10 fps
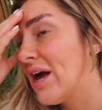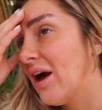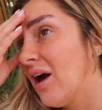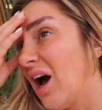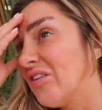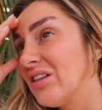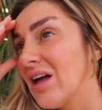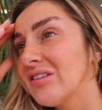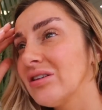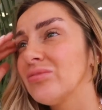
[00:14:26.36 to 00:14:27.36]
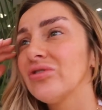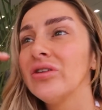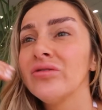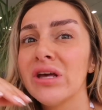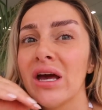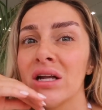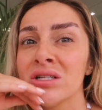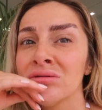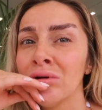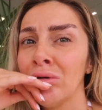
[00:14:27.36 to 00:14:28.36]
Yeah, I think that tipped us over the
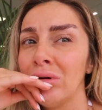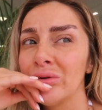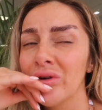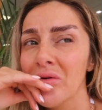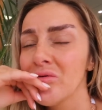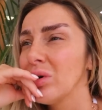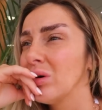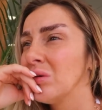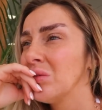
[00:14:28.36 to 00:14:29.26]
edge. Oh, it was horrible.